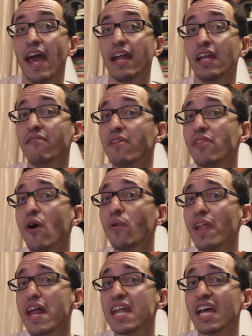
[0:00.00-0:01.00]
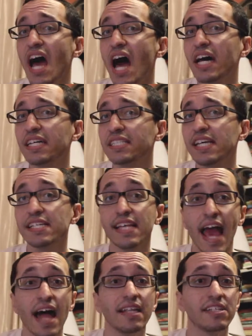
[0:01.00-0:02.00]
And even though Lady Gaga says
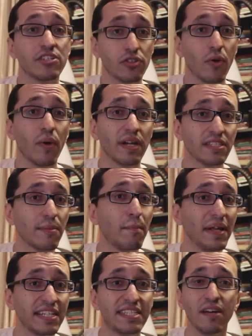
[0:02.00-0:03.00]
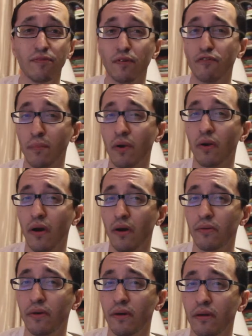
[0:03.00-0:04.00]
Allie's story is a bit different from her
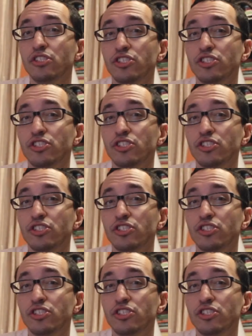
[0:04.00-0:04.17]
own,